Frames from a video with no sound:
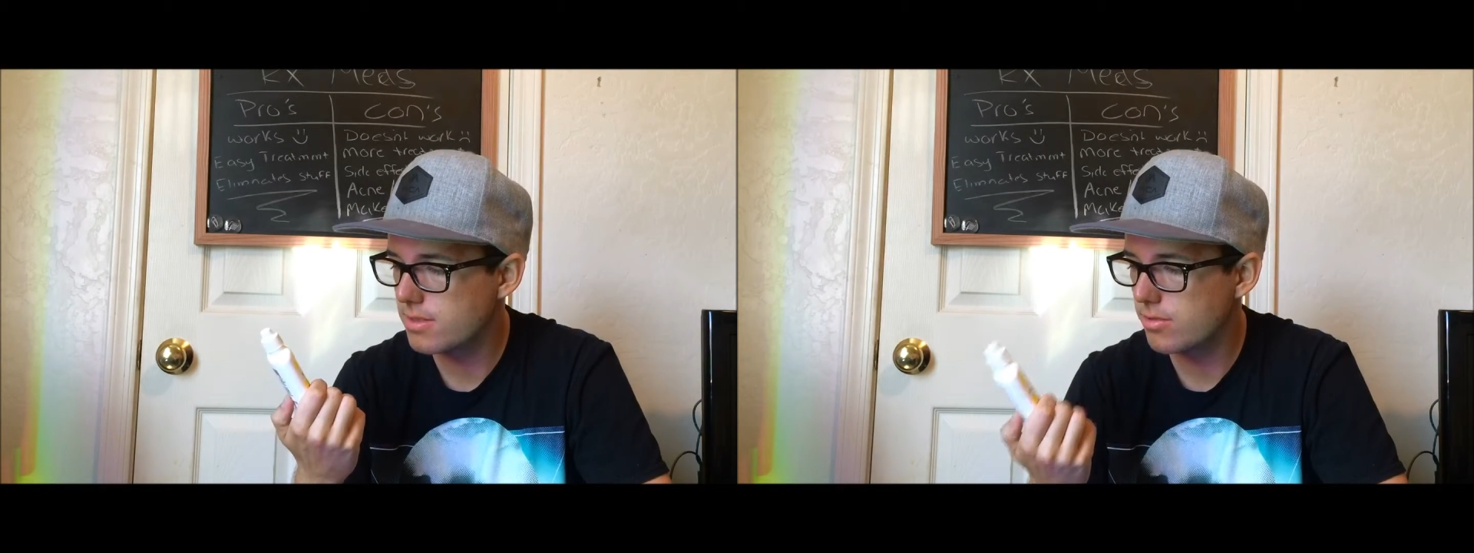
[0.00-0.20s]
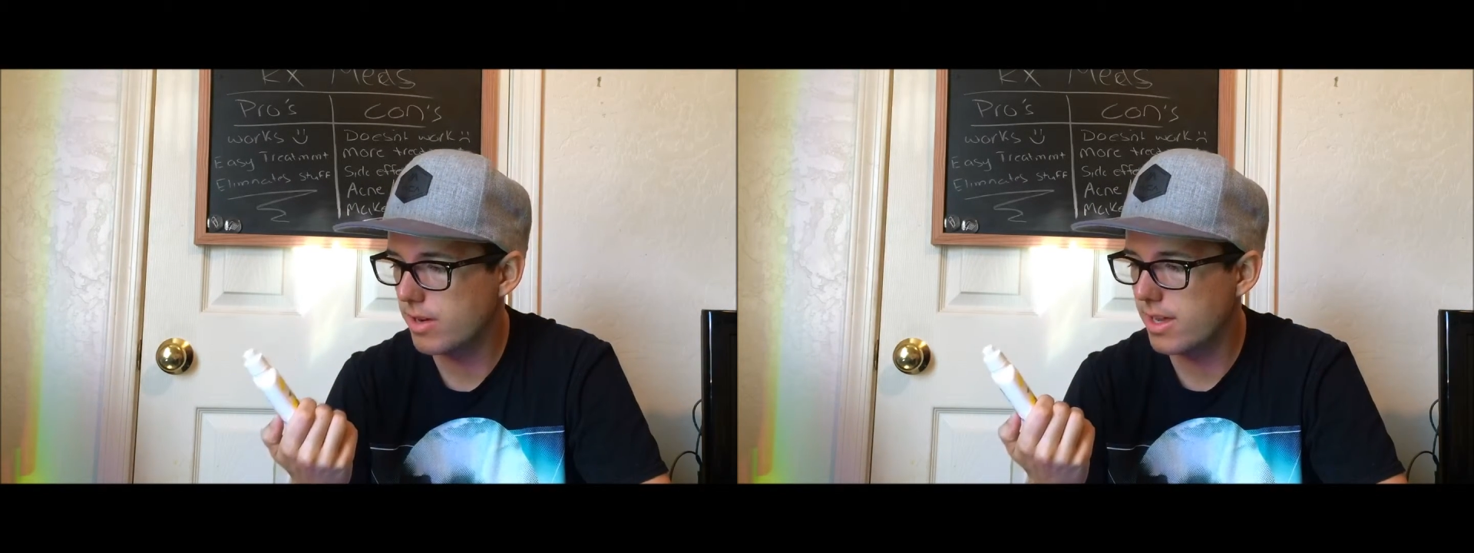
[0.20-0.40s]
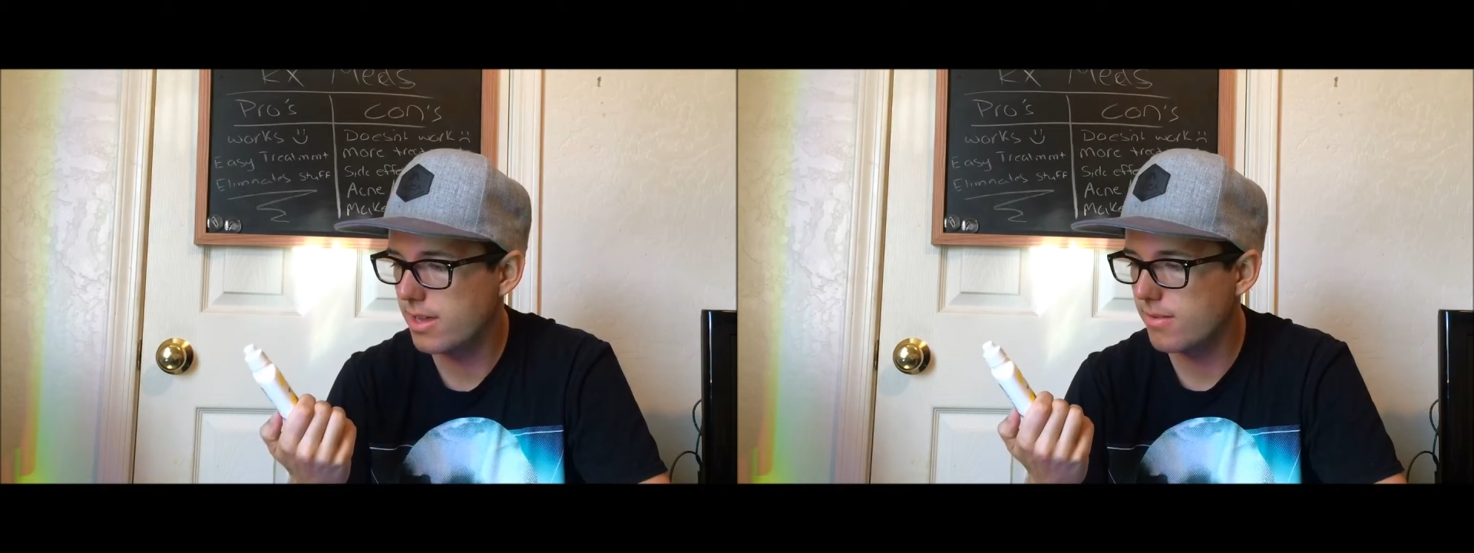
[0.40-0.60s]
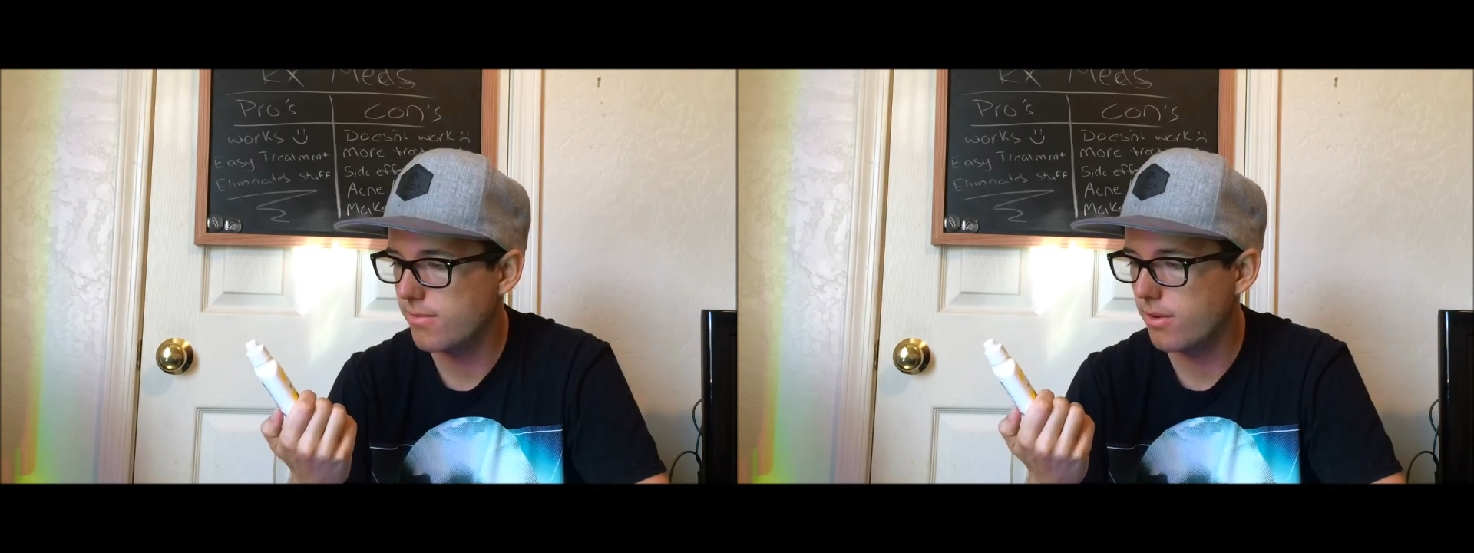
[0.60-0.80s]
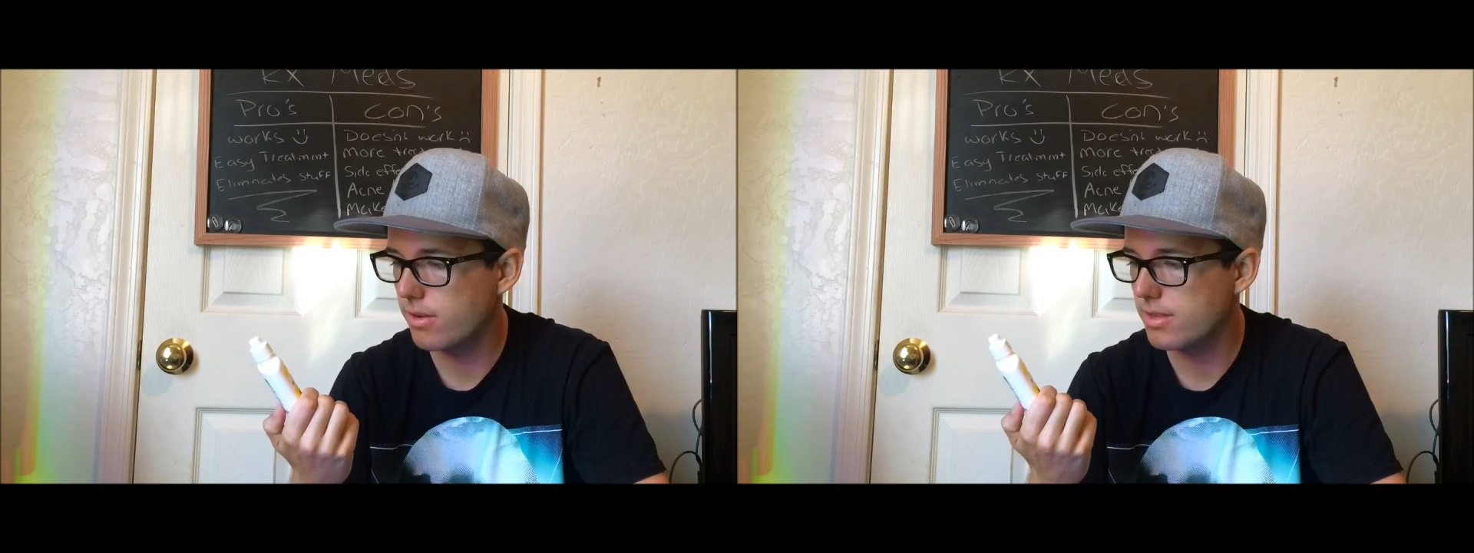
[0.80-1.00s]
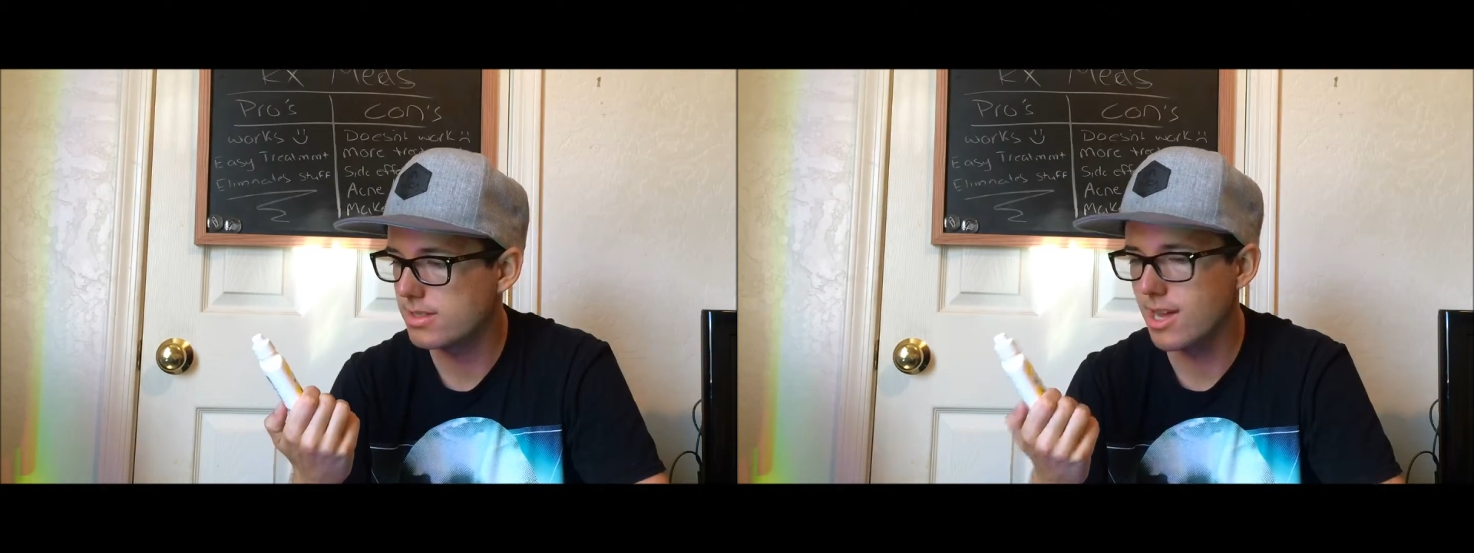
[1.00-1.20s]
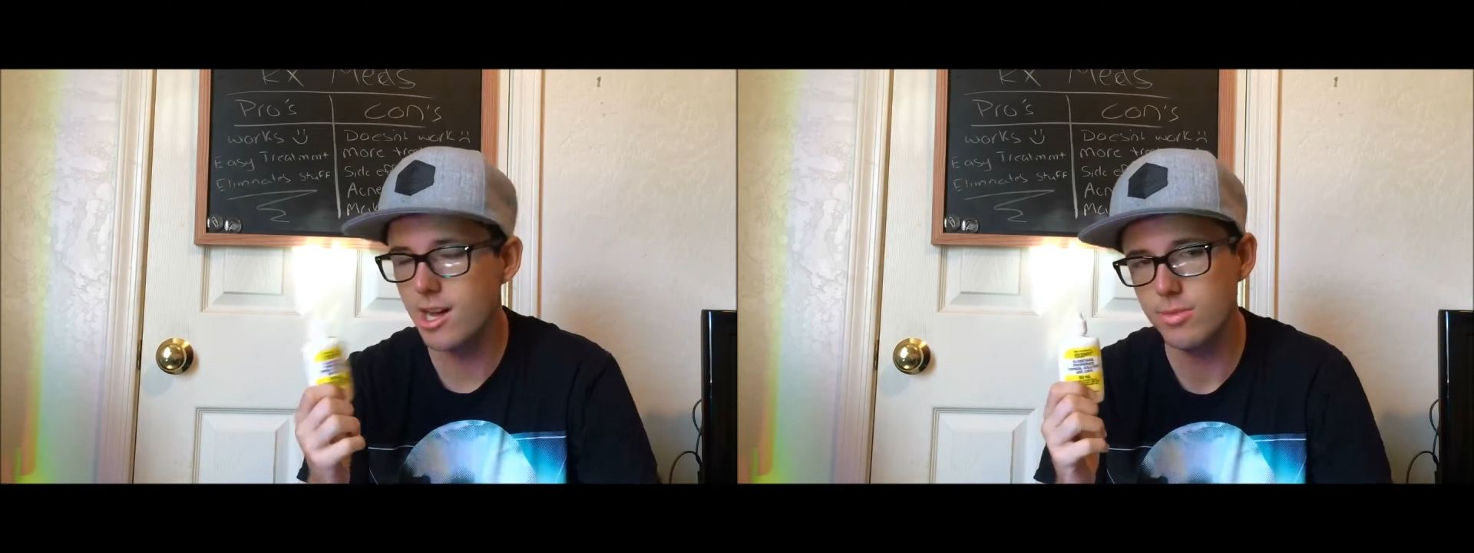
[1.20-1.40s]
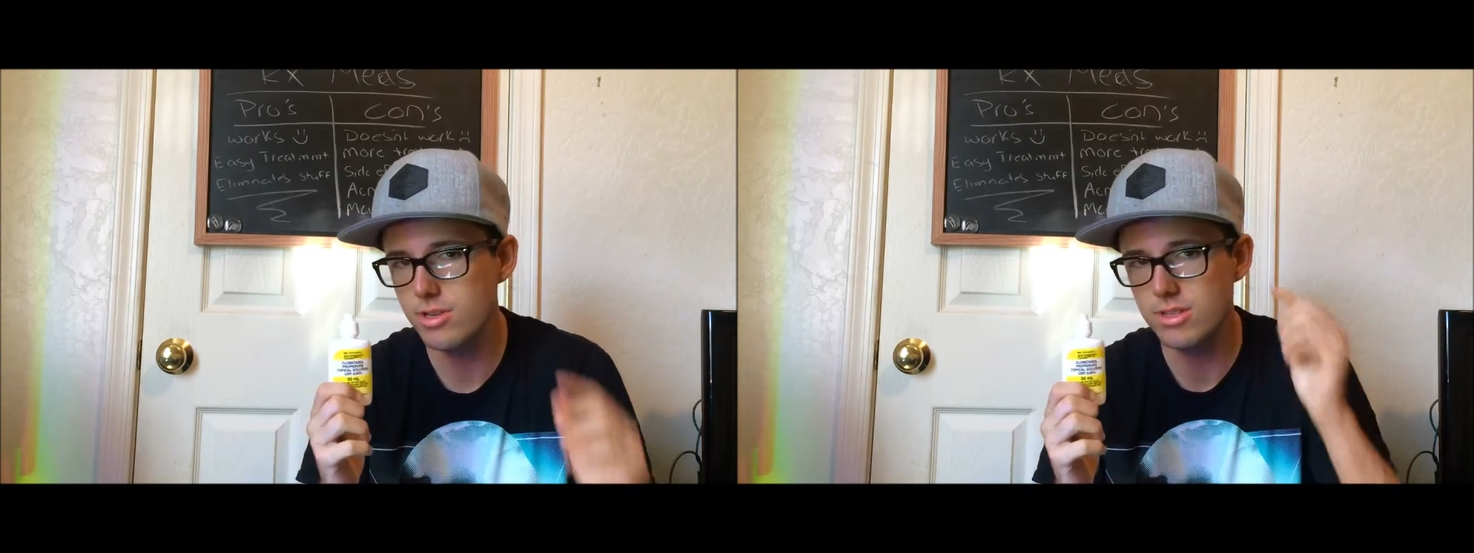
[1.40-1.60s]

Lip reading: is great for the scalp.